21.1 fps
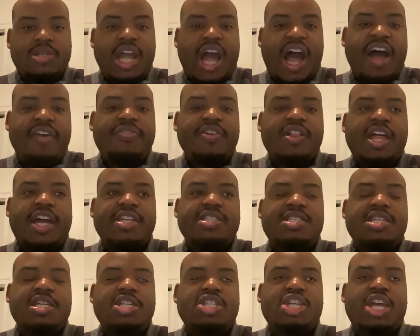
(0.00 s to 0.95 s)
I feel like
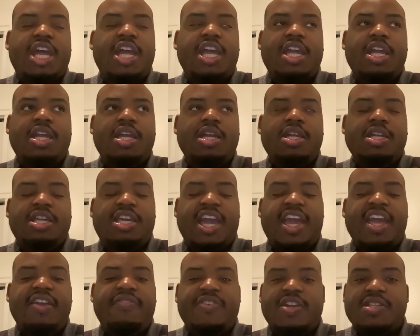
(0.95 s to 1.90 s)
TJ
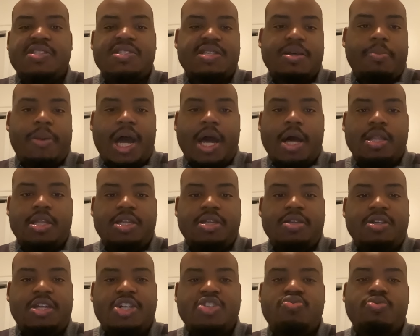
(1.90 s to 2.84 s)
gave in to Molly.
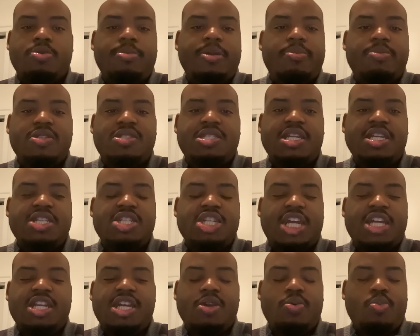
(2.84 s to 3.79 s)
Because remember, TJ
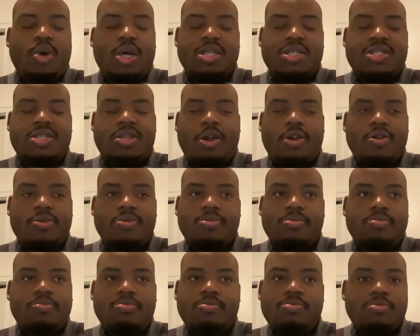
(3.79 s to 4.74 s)
didn't want to start
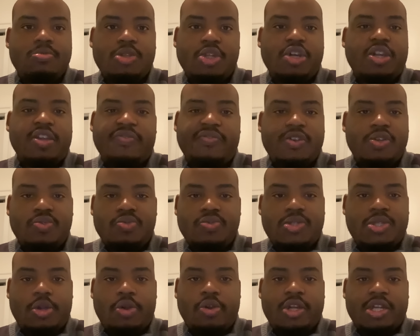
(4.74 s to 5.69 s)
looking for new
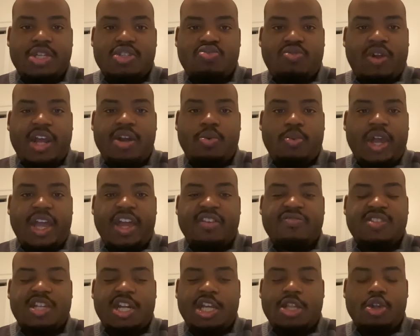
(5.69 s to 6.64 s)
surrogates right away
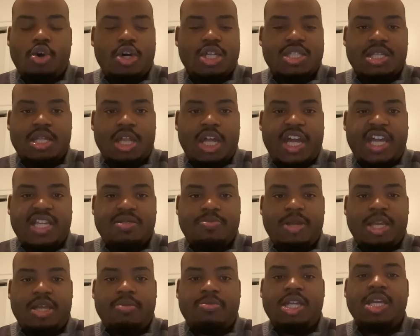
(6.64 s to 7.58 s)
after they lost the last
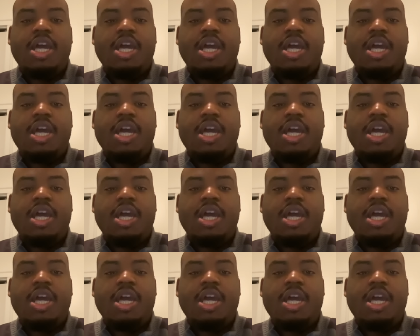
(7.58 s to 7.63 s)
baby.